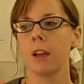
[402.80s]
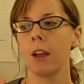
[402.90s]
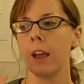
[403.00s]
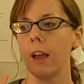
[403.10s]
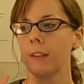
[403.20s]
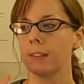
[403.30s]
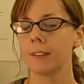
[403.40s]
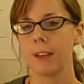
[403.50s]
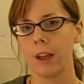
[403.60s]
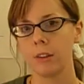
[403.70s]
and
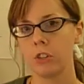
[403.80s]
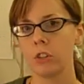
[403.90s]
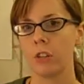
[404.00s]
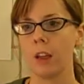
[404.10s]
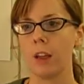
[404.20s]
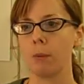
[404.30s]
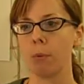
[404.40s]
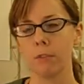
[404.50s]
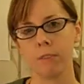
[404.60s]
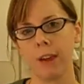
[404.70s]
sketched and
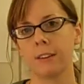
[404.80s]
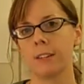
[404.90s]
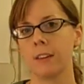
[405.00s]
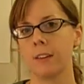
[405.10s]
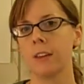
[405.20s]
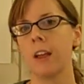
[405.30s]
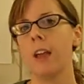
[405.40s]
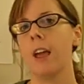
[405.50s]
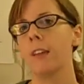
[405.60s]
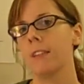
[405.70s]
perfected,
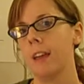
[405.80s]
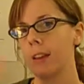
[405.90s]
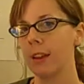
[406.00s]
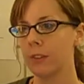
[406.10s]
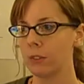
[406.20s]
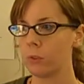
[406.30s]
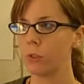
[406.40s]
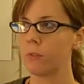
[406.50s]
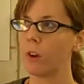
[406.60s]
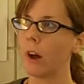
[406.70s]
and then his use
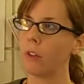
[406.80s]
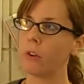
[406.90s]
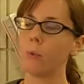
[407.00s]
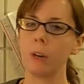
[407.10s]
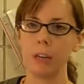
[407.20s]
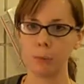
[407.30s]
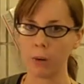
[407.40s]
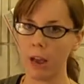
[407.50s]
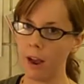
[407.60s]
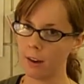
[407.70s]
of color when he
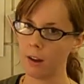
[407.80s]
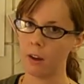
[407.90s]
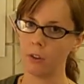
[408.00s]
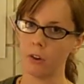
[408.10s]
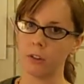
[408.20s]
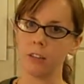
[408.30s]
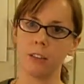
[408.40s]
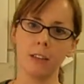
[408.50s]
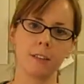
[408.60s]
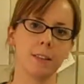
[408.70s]
would add color to
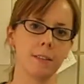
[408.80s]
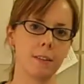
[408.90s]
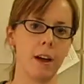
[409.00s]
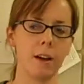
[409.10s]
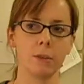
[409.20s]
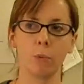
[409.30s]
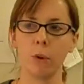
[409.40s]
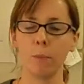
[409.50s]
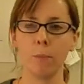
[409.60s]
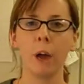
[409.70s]
these designs
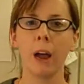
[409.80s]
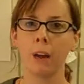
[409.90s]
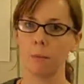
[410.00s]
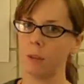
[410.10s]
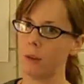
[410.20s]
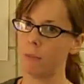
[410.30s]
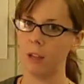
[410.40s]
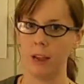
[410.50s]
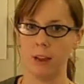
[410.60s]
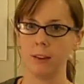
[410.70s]
were impeccably
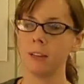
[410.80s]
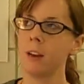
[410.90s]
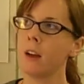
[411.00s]
planned.